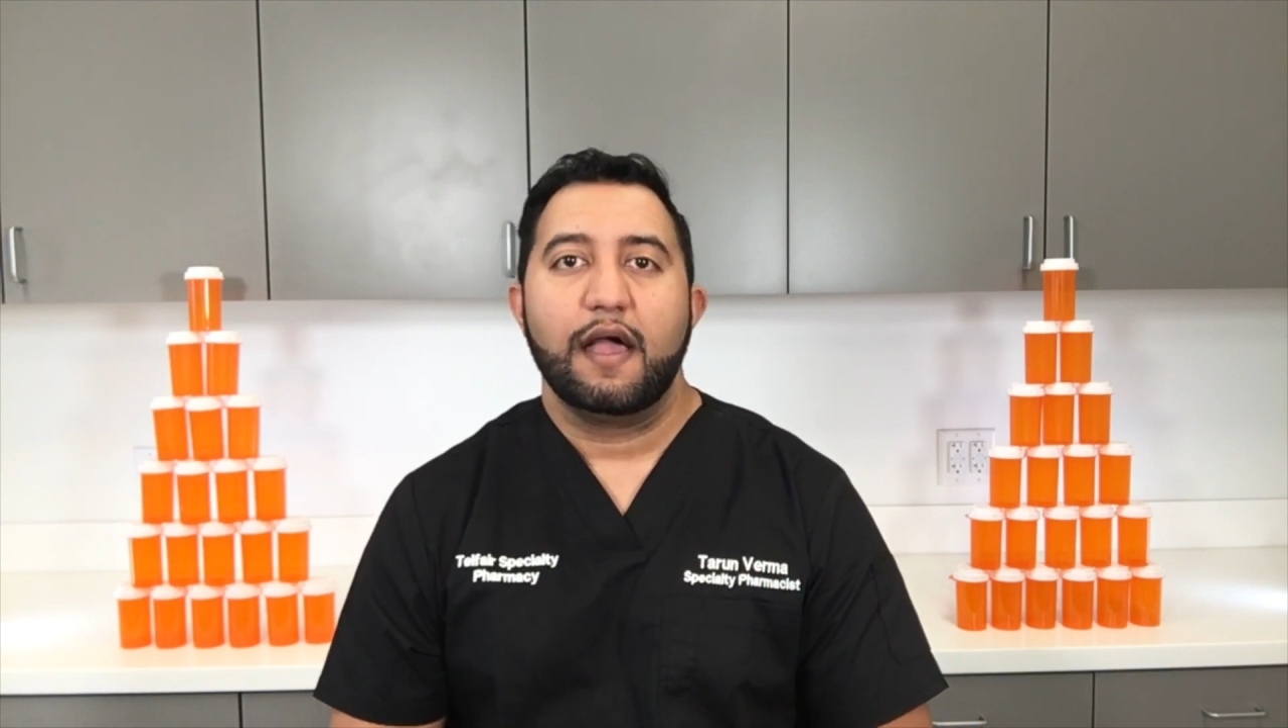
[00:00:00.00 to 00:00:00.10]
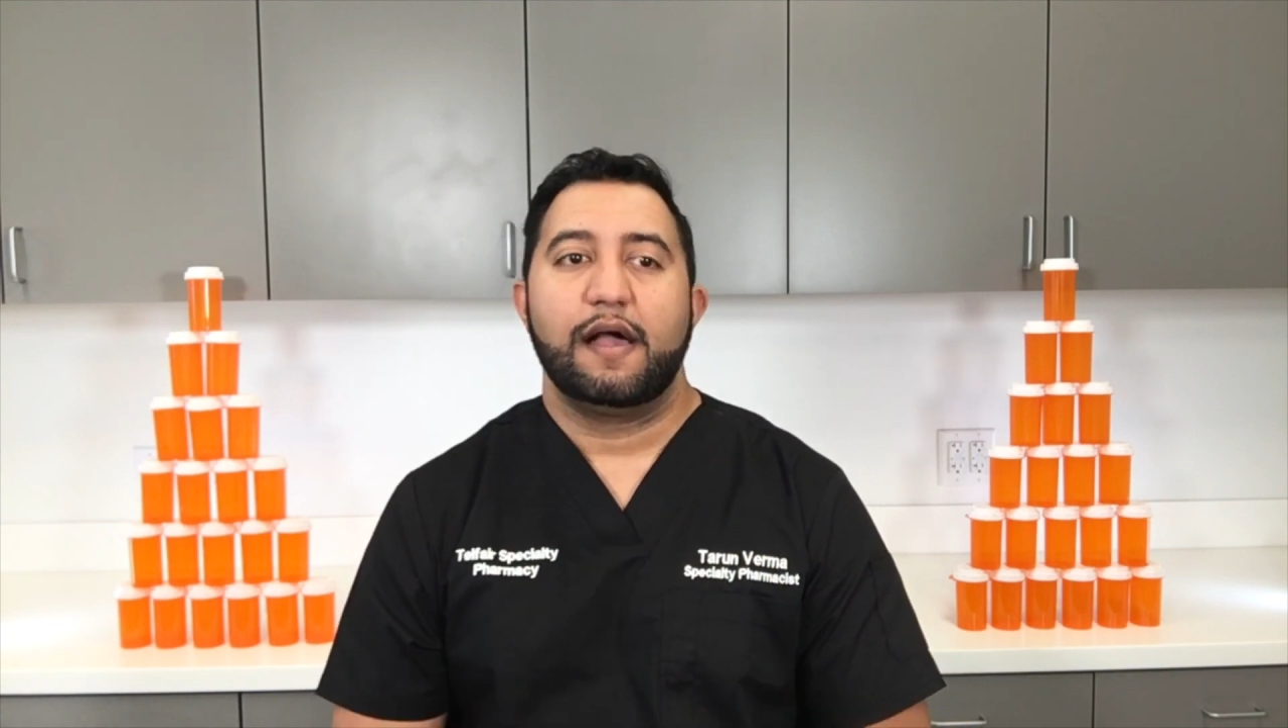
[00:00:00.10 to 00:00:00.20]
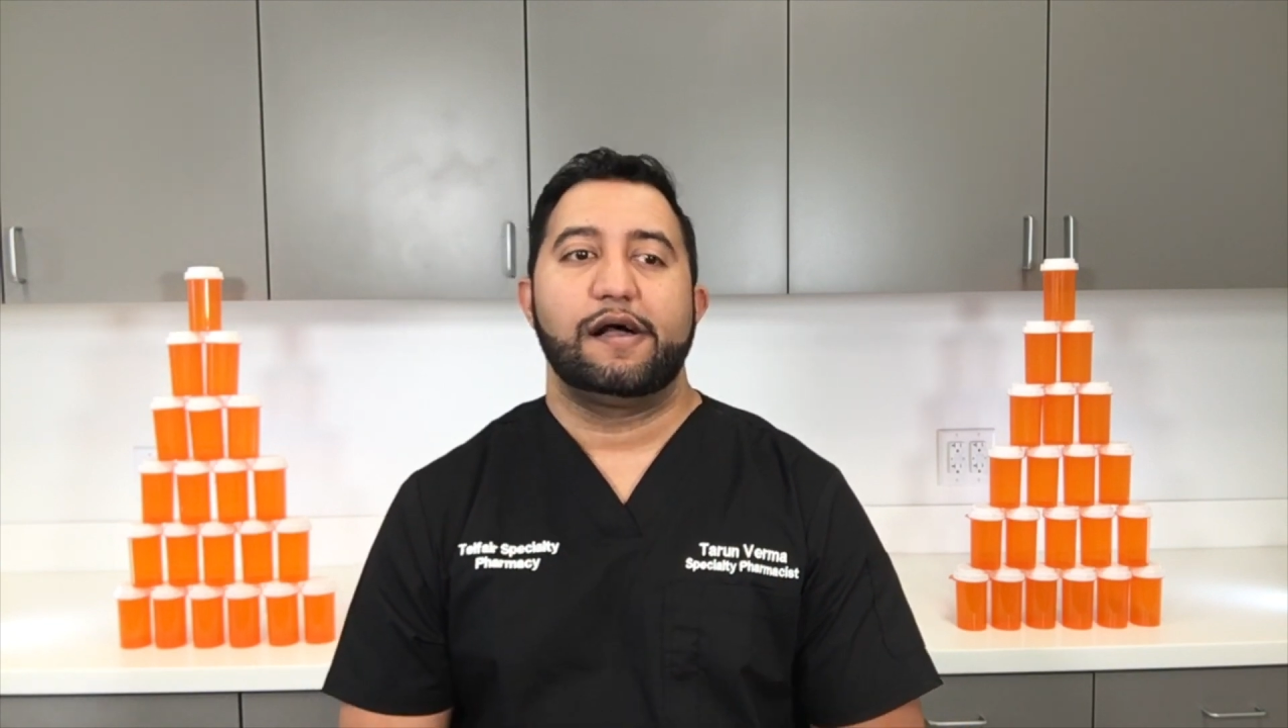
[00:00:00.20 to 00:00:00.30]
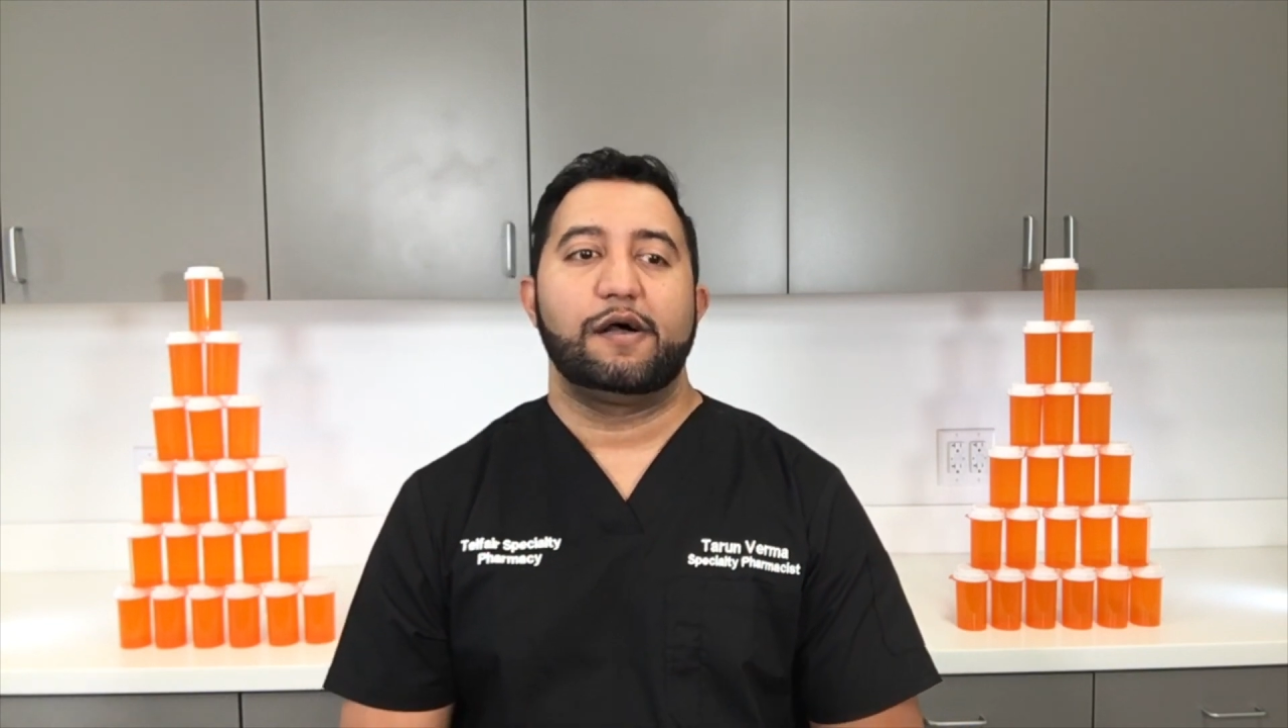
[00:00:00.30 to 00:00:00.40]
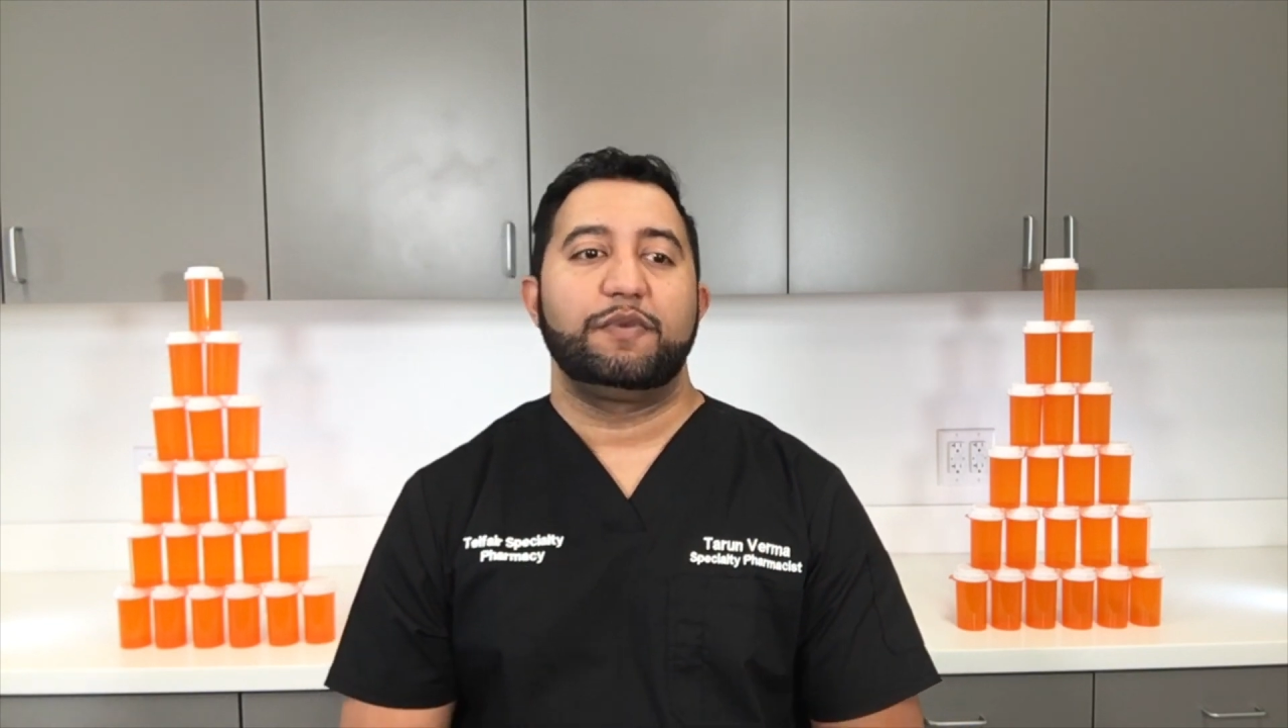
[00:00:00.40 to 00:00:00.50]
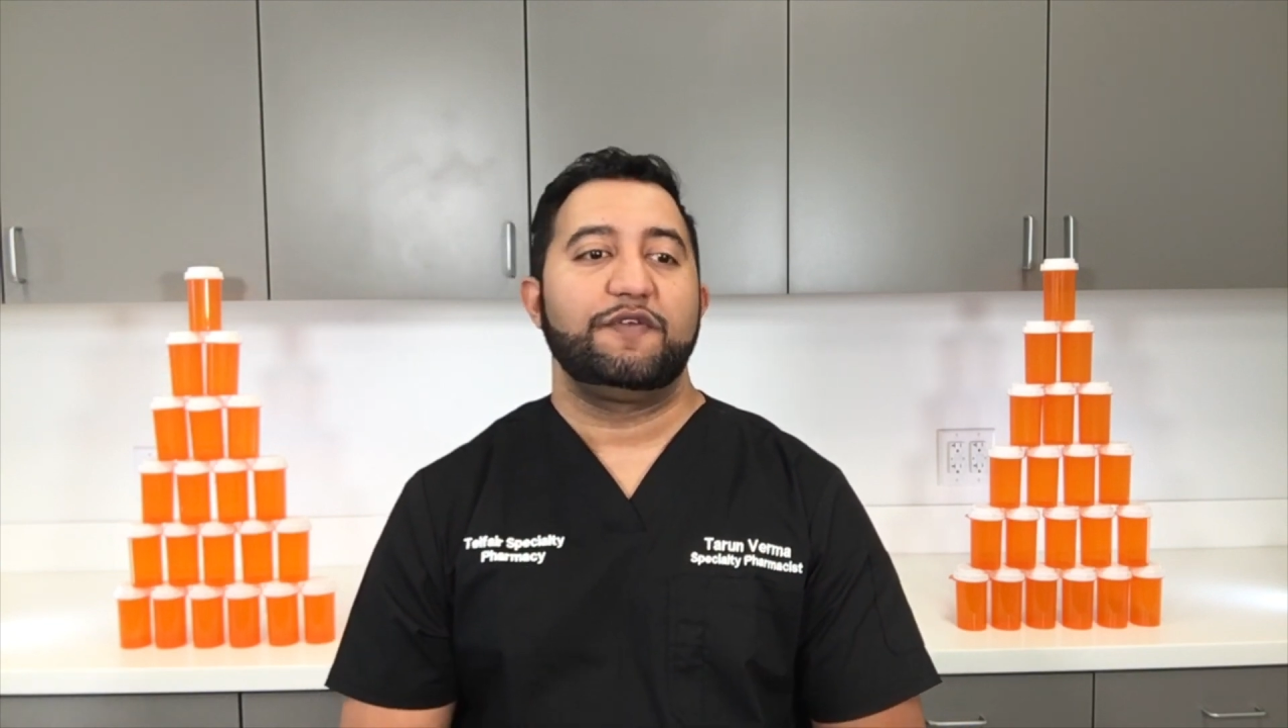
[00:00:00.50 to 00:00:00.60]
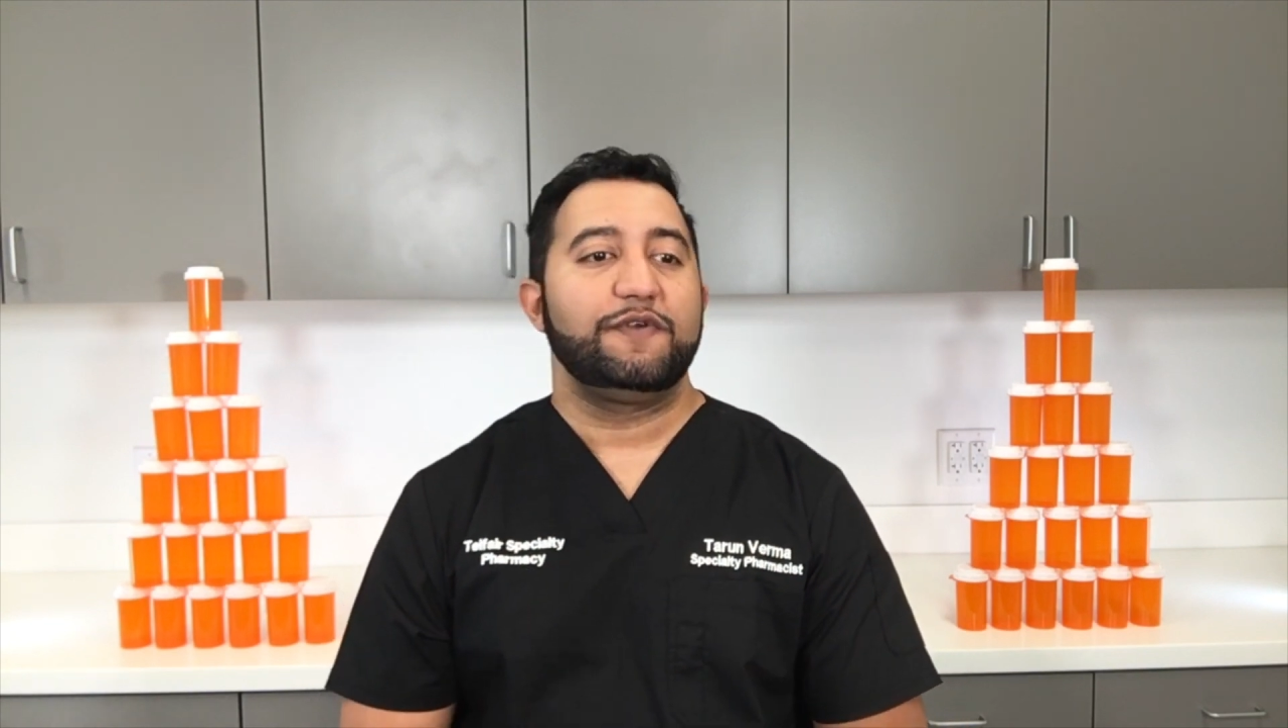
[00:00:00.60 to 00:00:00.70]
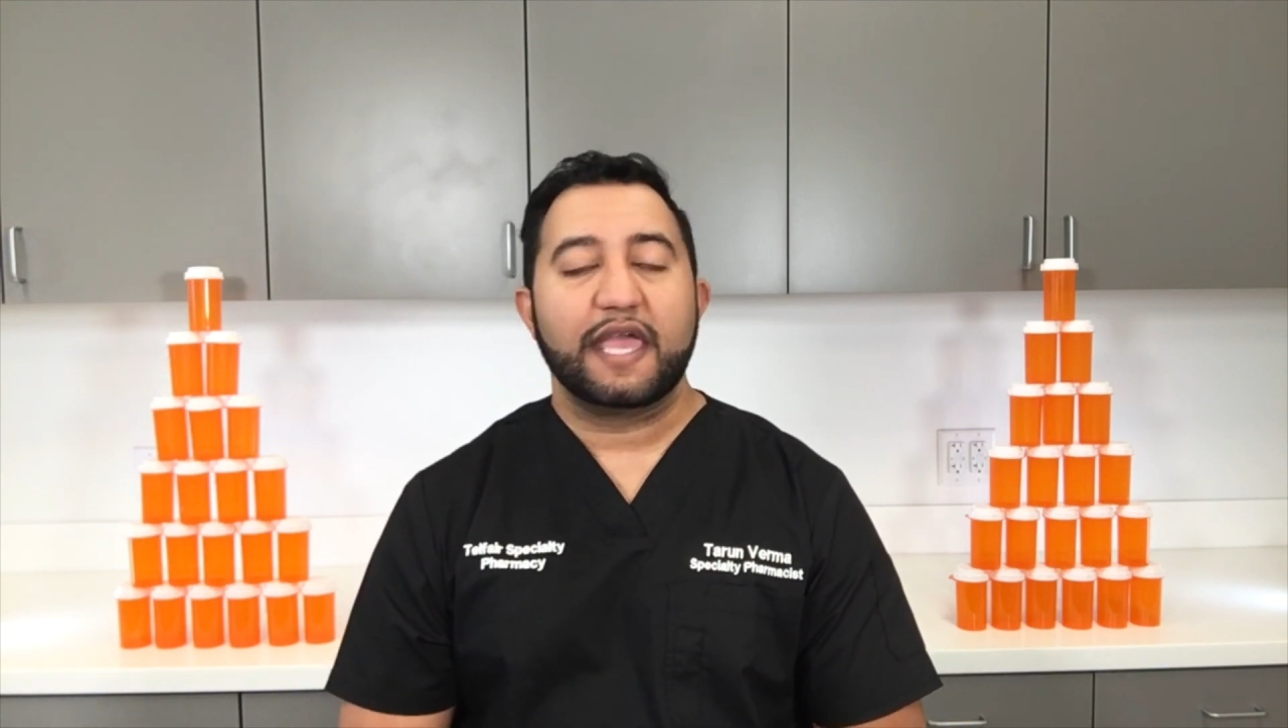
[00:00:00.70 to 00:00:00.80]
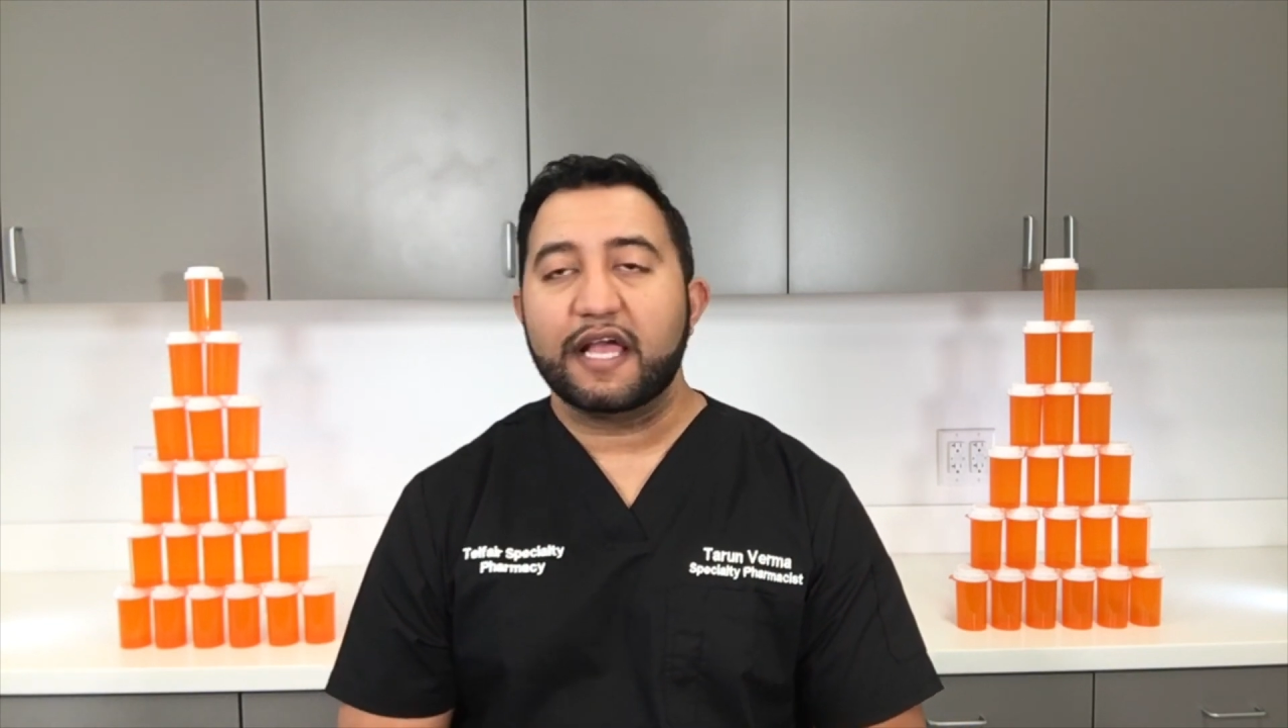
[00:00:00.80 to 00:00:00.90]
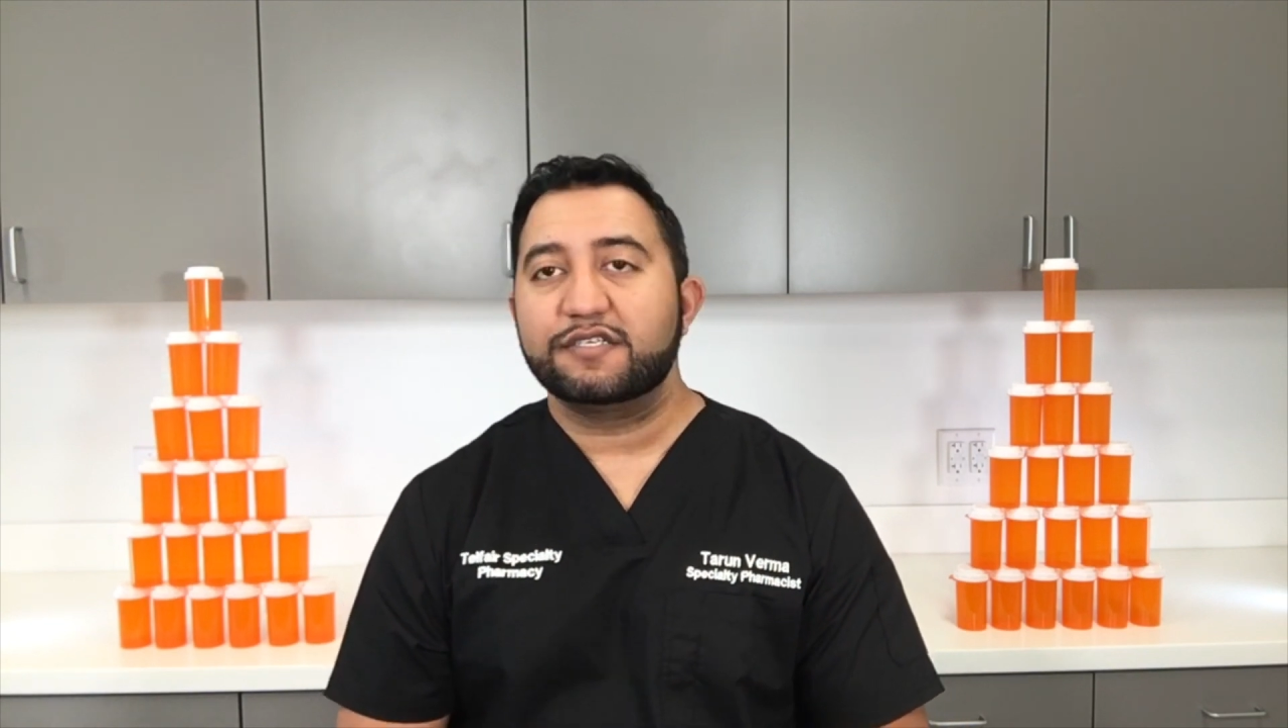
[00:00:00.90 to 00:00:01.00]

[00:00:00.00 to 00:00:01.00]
Um, but if you can't,